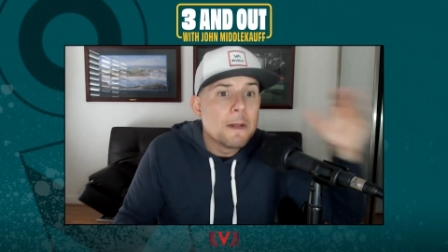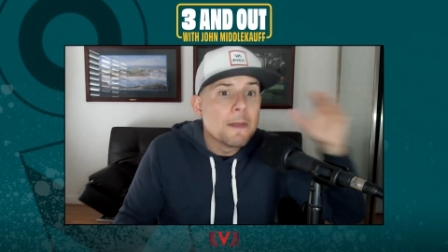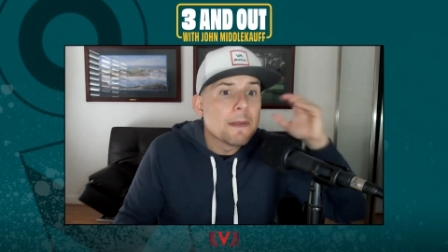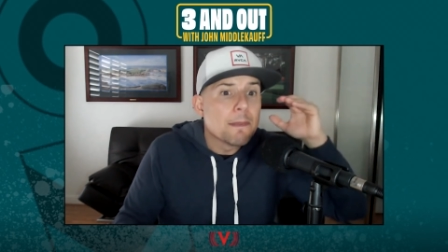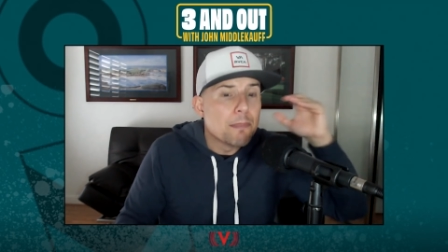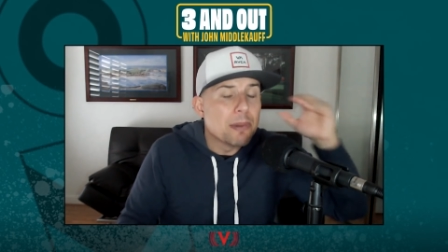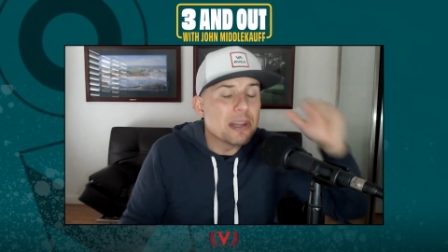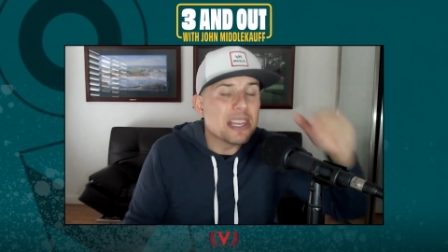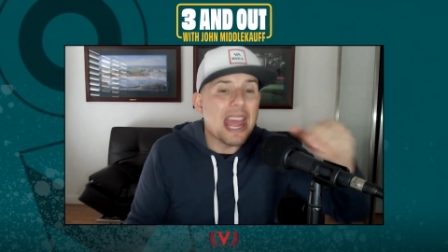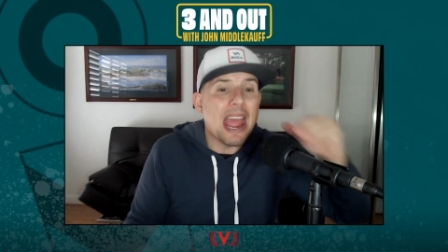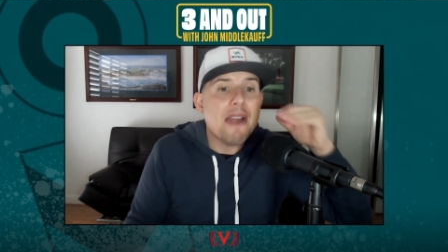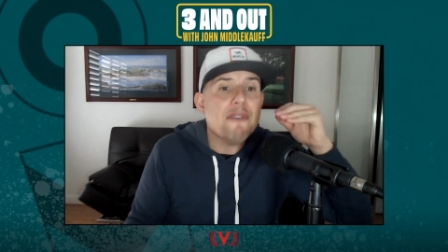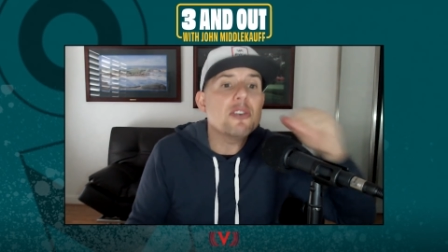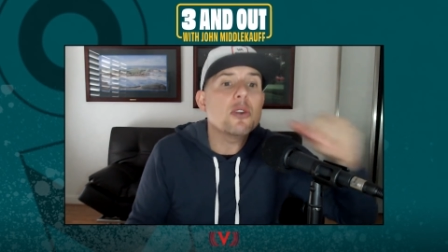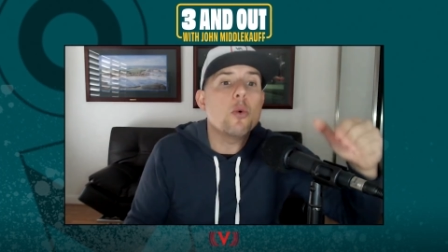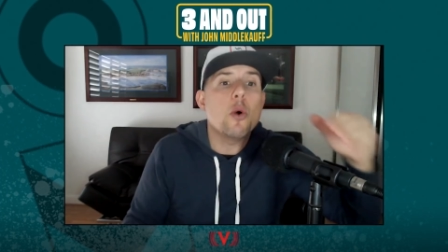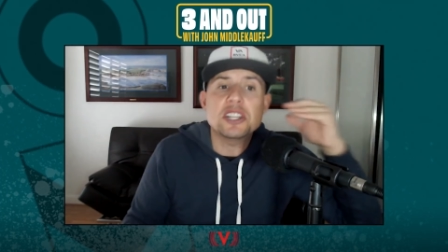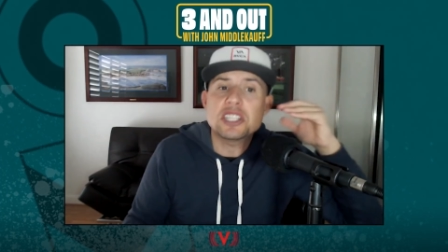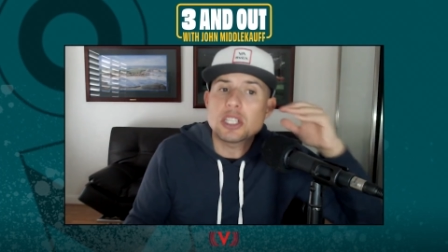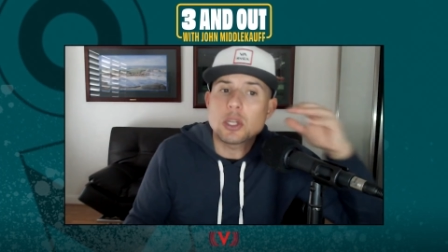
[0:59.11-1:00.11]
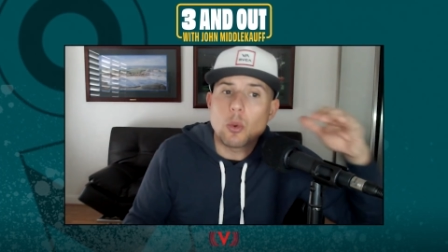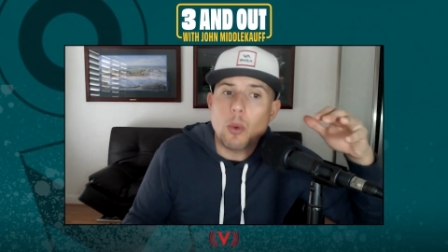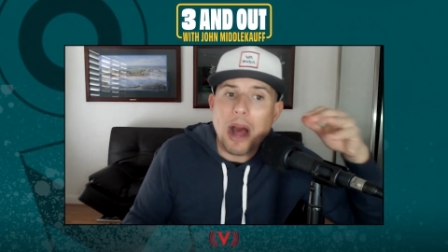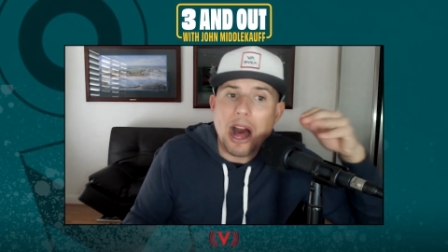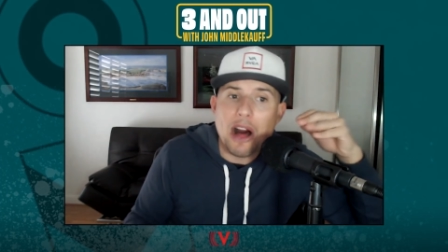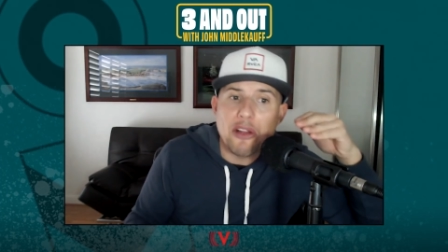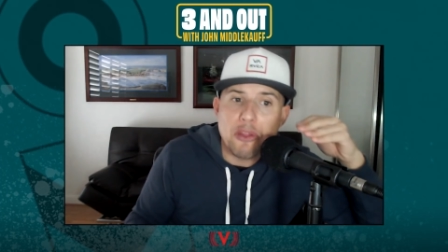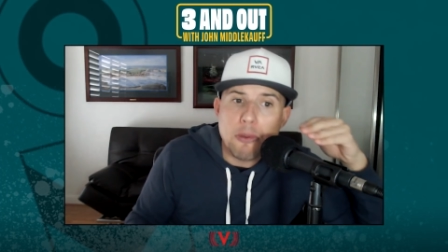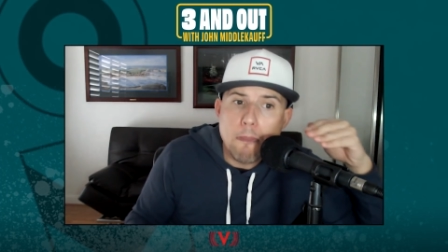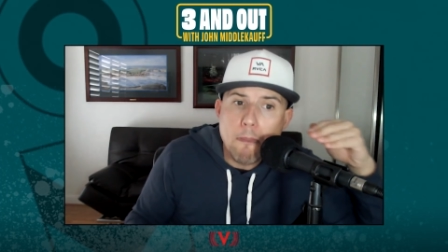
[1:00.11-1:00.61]
But every once in a
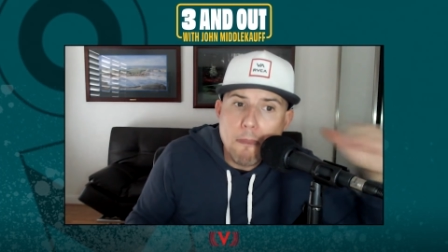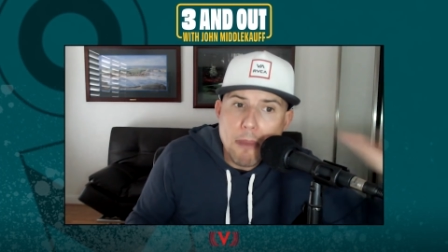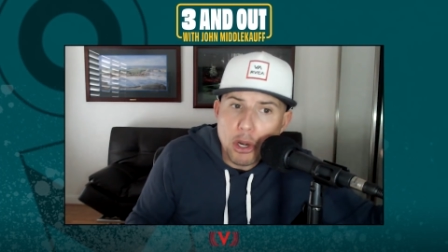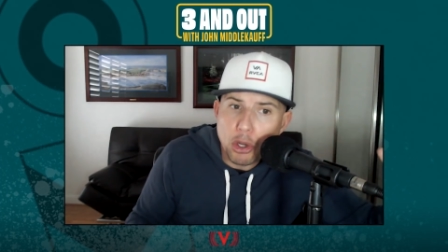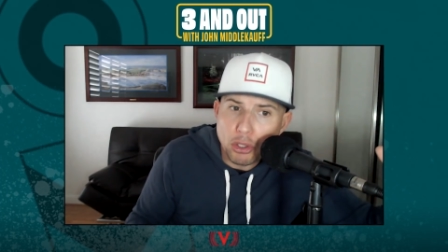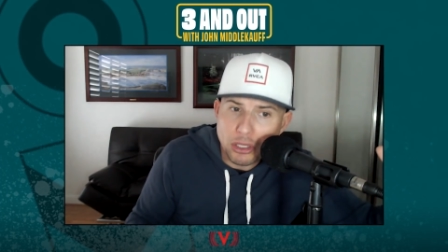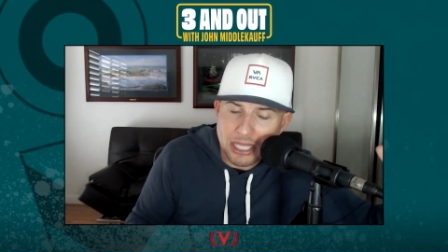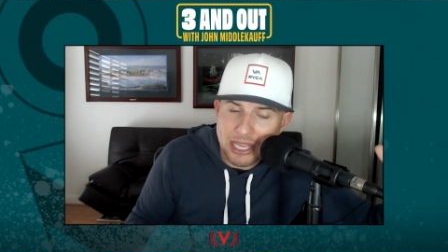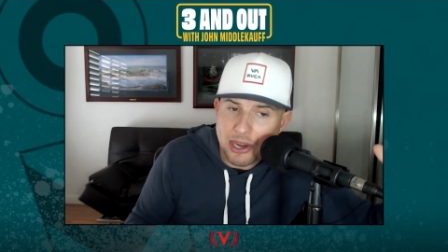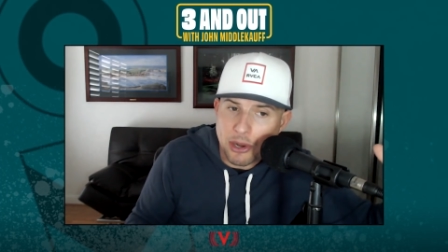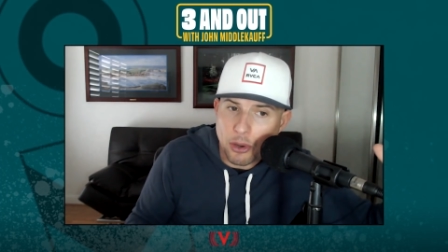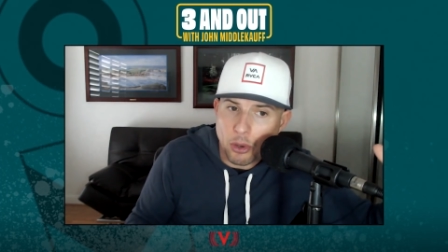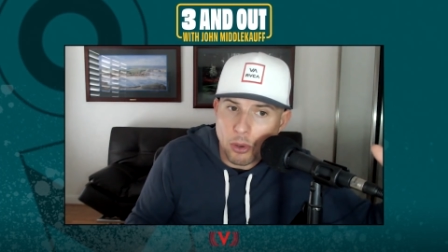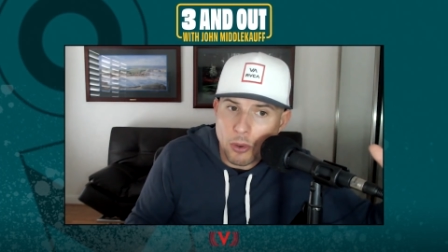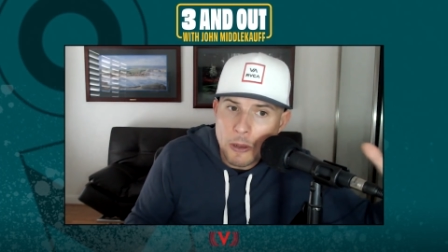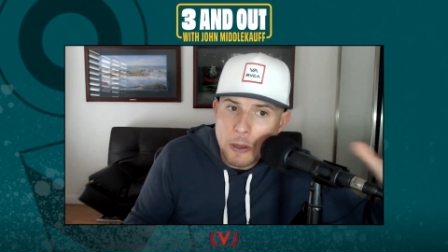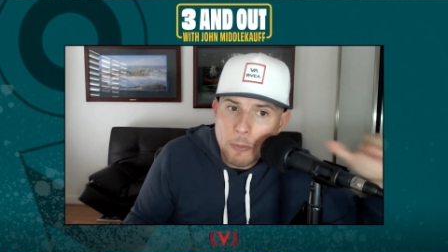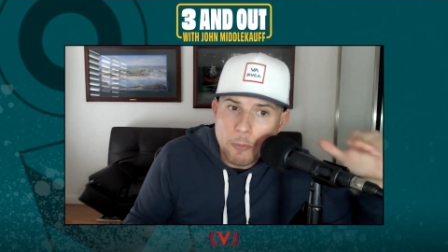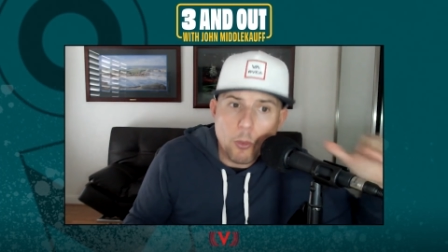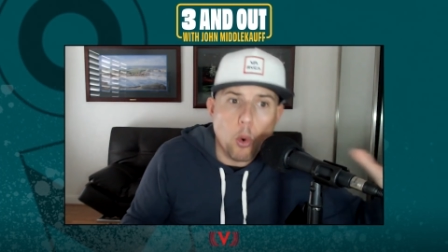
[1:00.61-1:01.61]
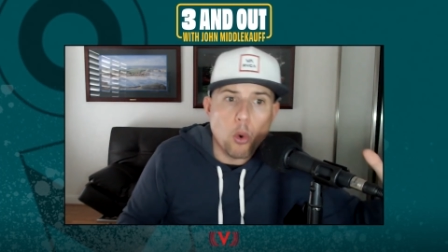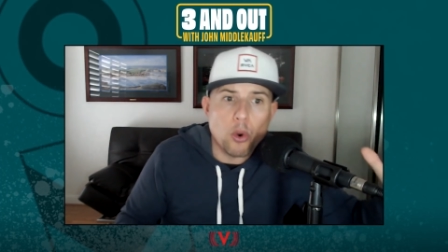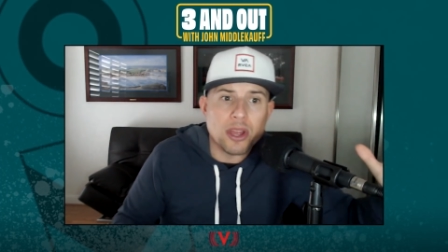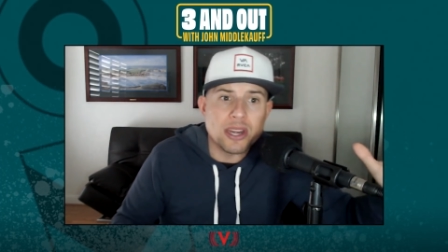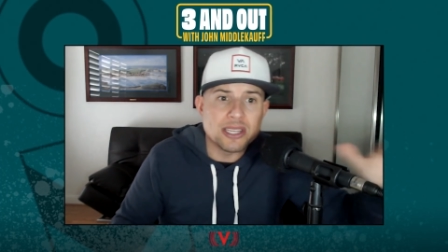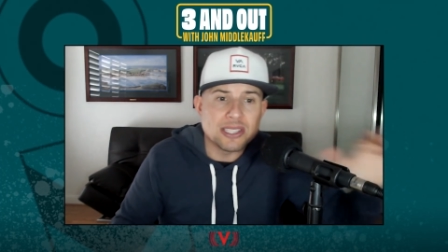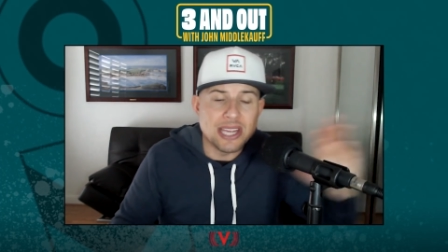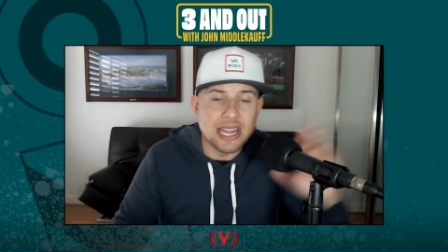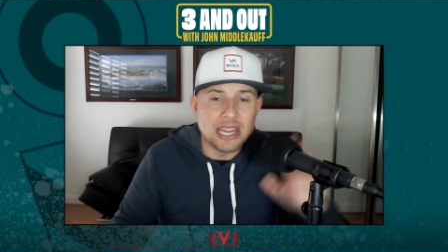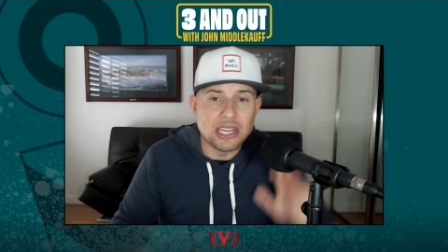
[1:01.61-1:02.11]
while, the middle tier
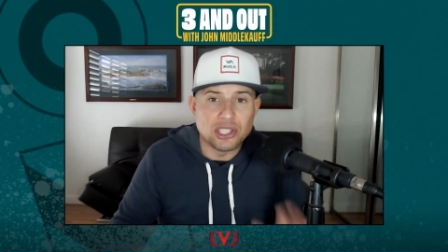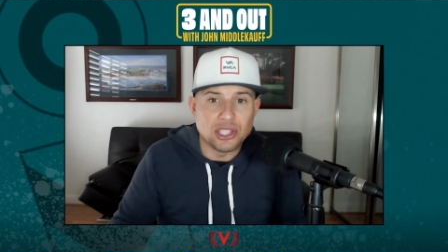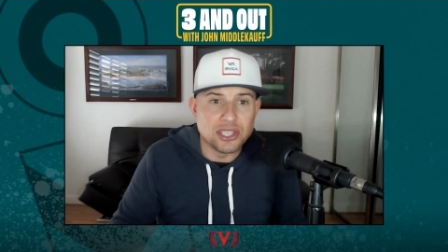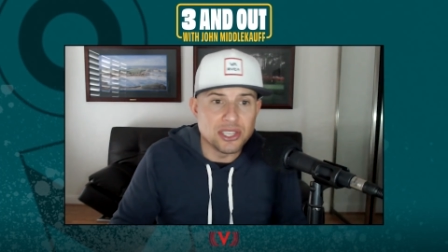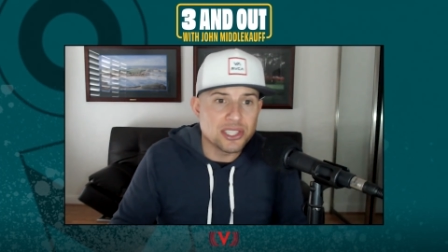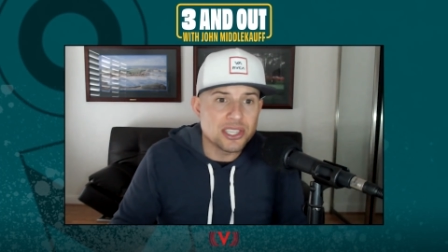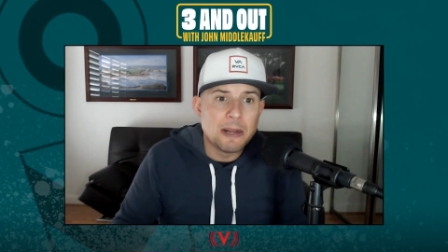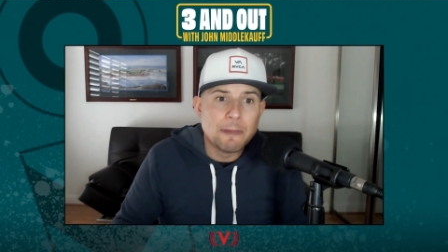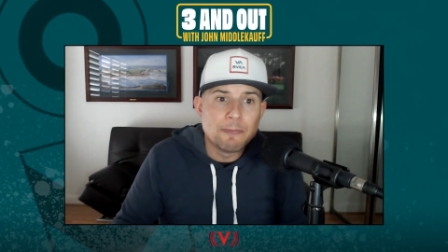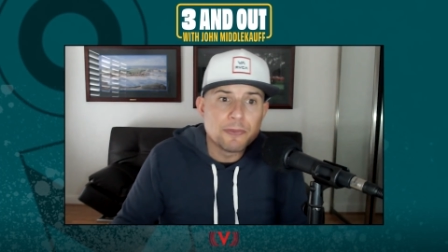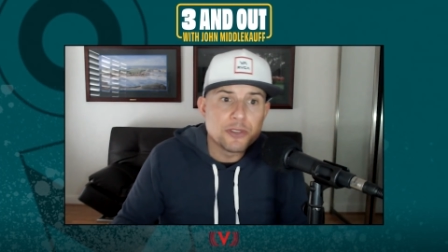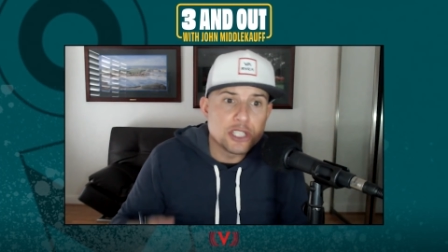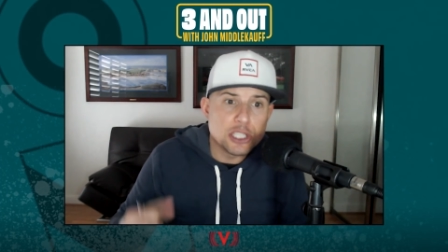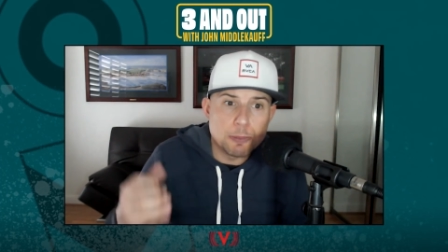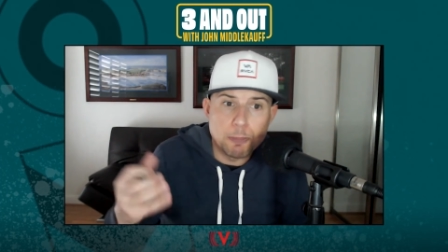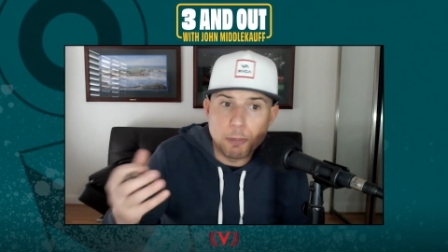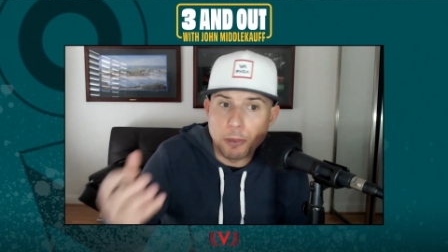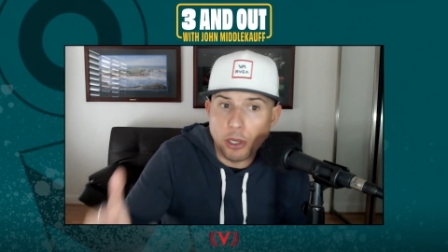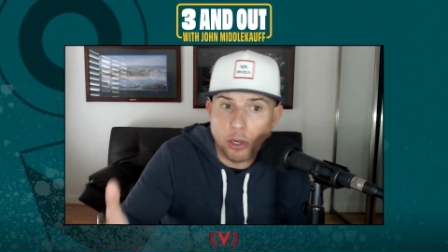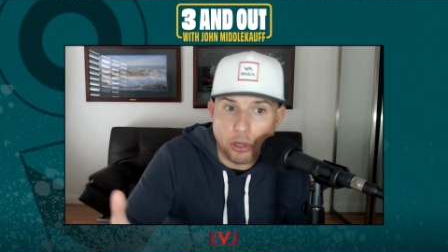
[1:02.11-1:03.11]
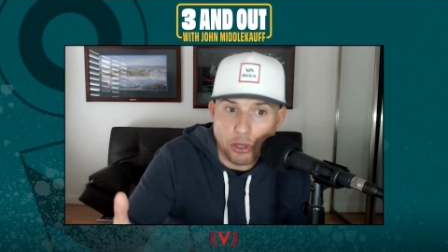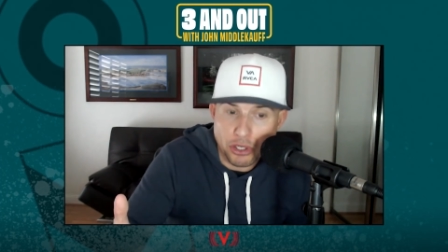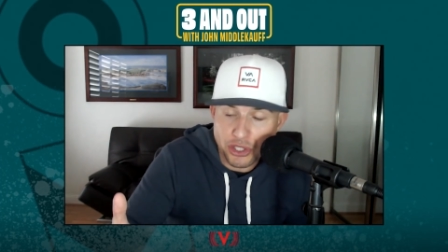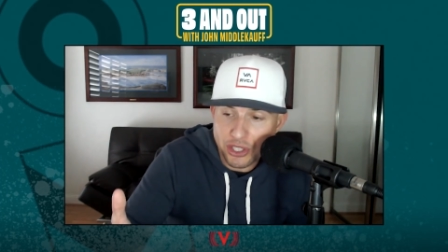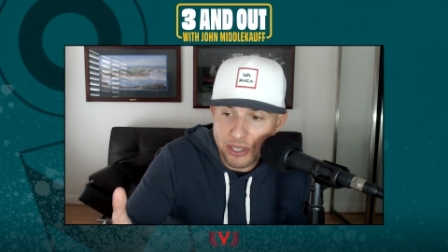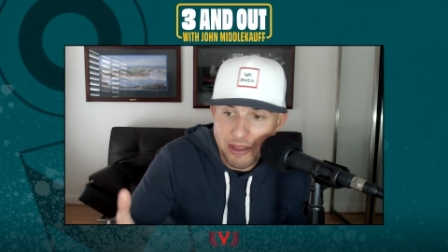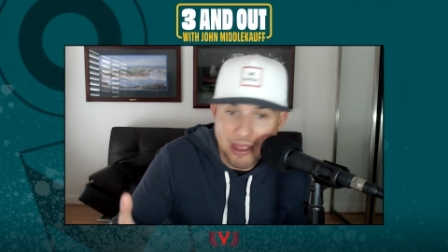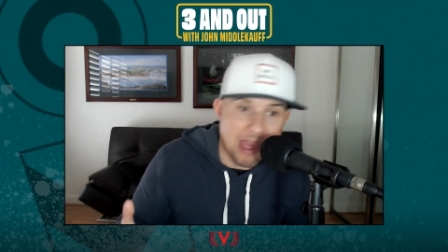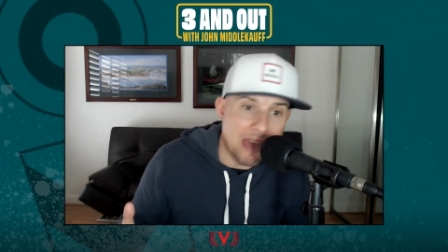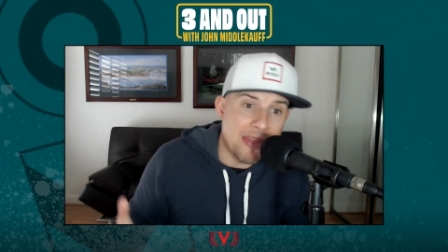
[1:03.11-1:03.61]
organizations splurge
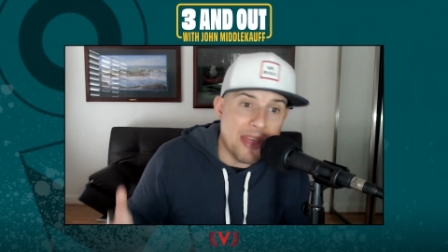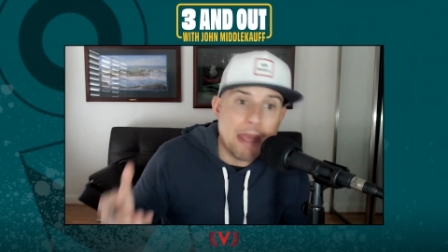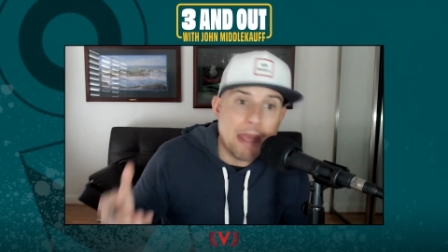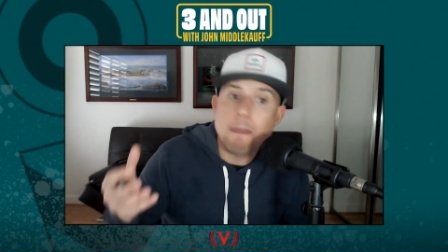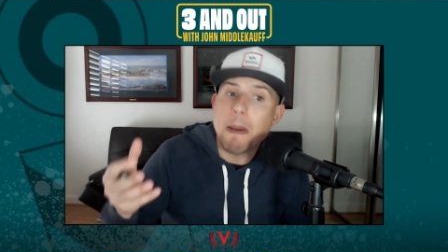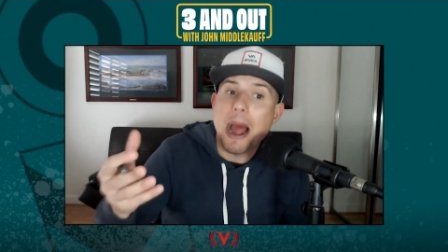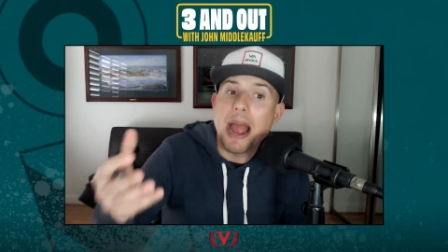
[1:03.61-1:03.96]
and they buy